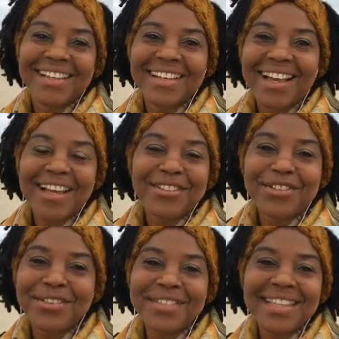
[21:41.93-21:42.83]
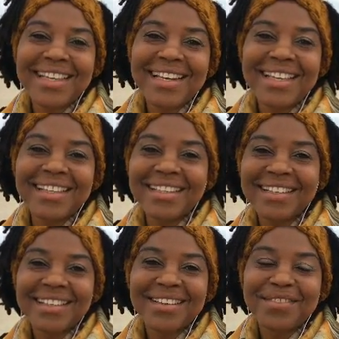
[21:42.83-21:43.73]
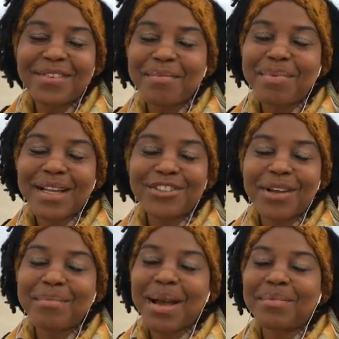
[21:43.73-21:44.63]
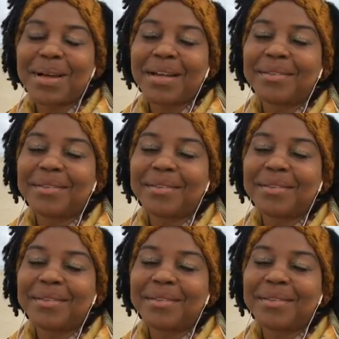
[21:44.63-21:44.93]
I choose healing for Pachamama.